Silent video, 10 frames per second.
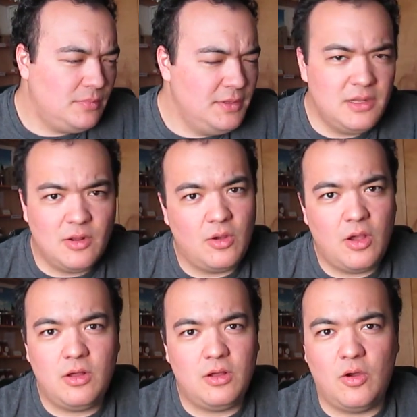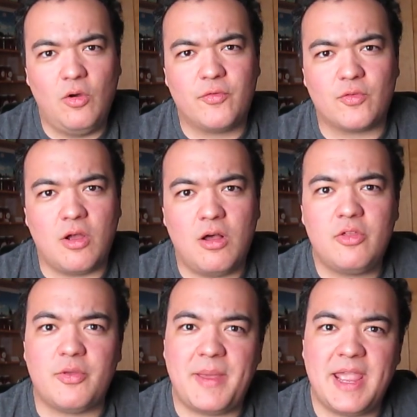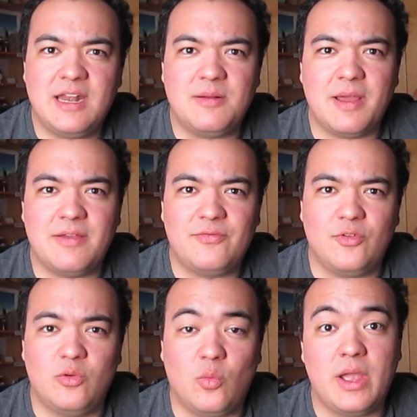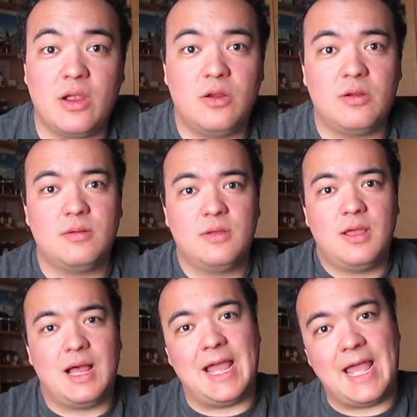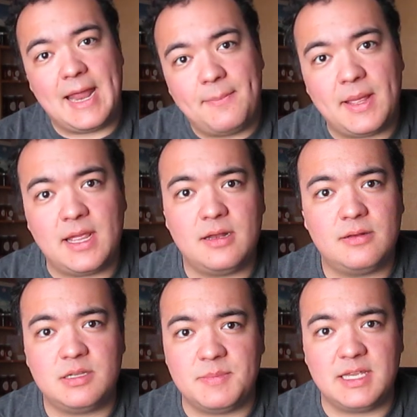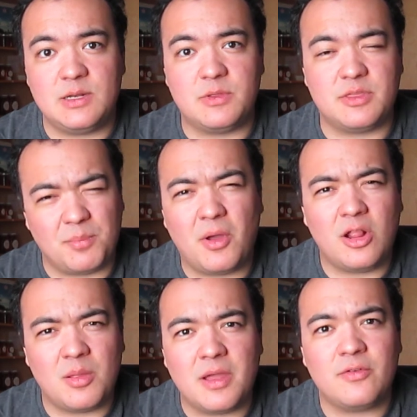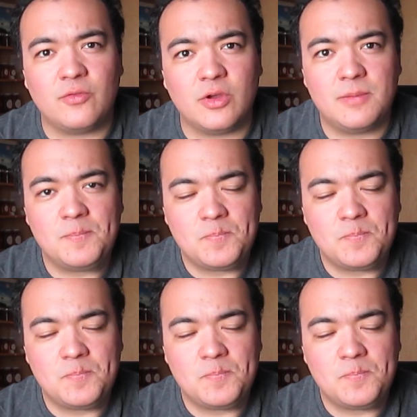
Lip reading: you know, overall, the pain in my foot, where I had pain to begin with, the ball in my foot,